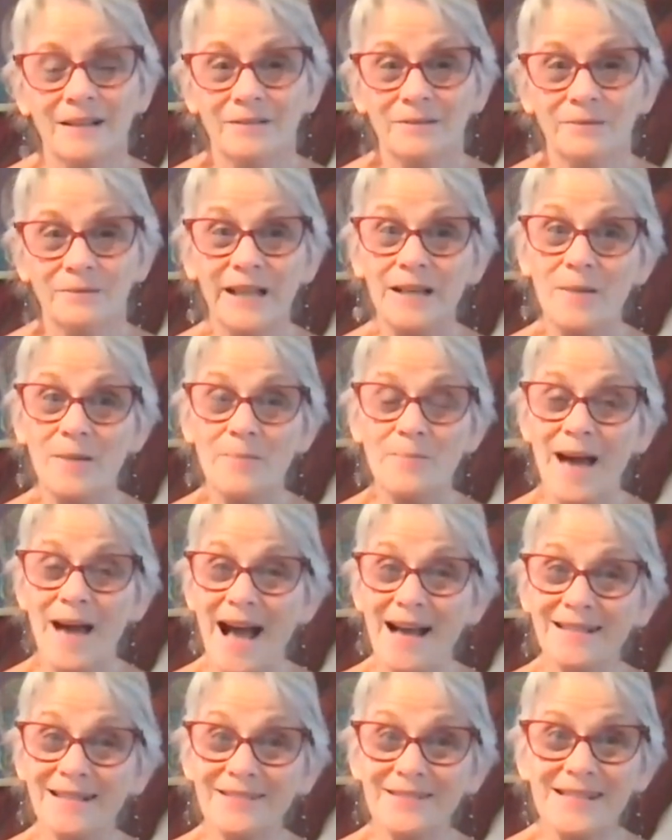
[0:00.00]
we come
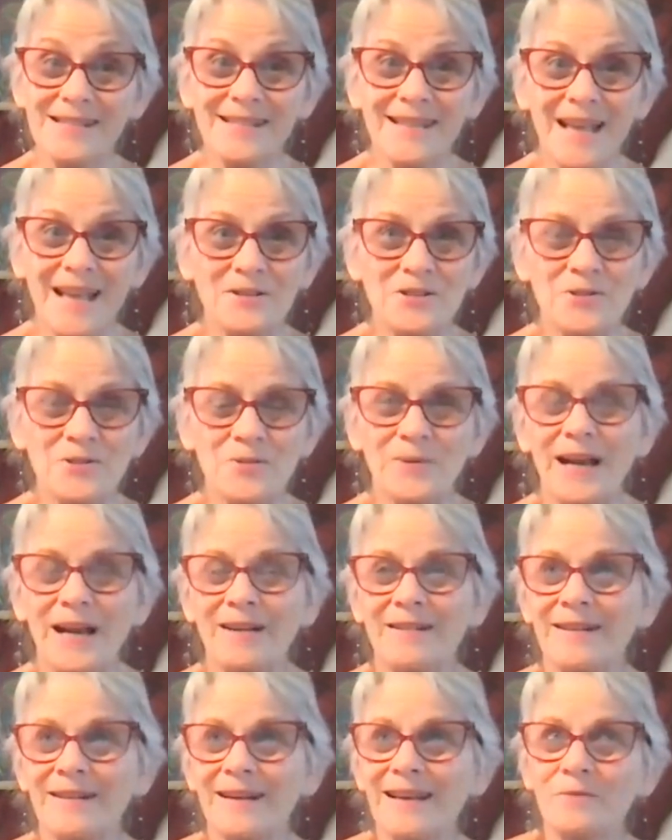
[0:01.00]
back to the
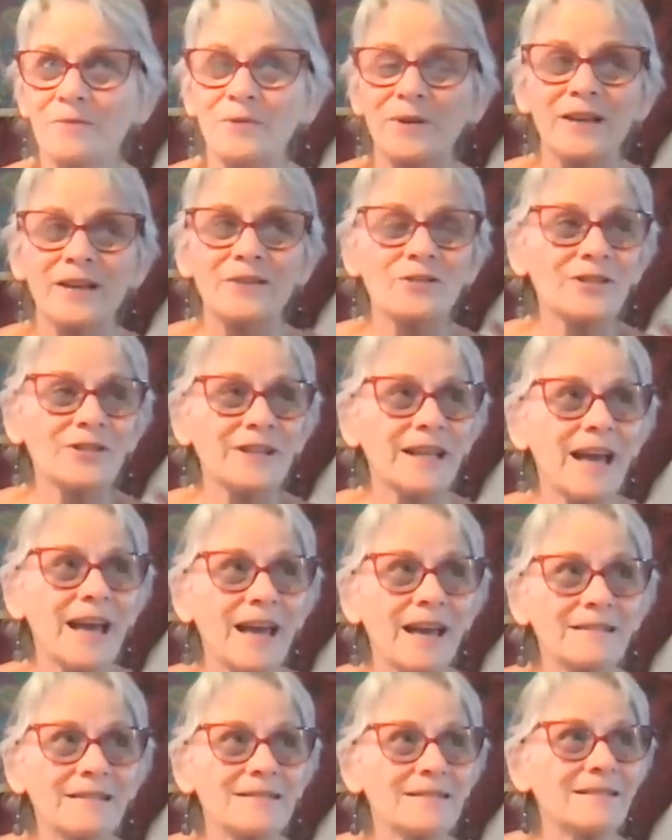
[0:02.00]
sanctuary and we
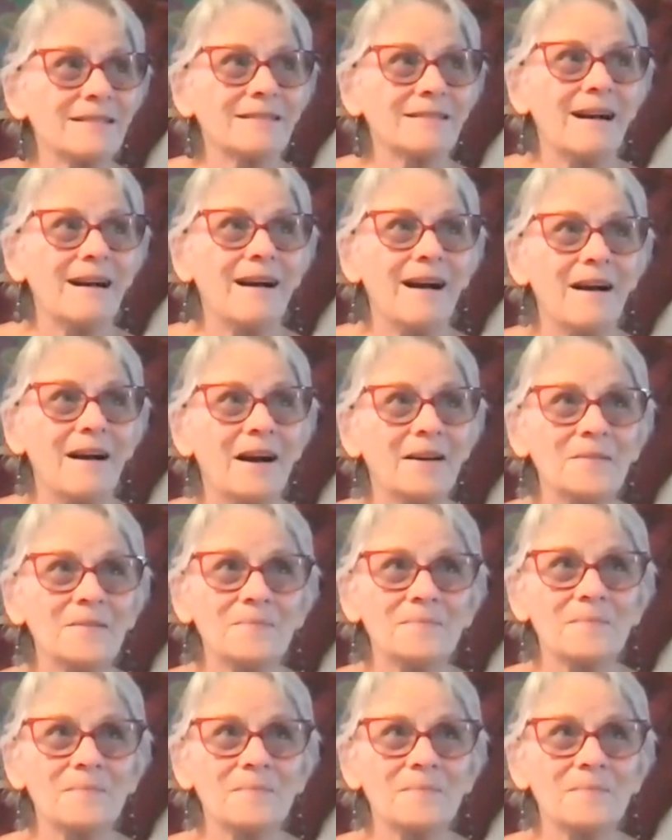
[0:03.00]
create uh,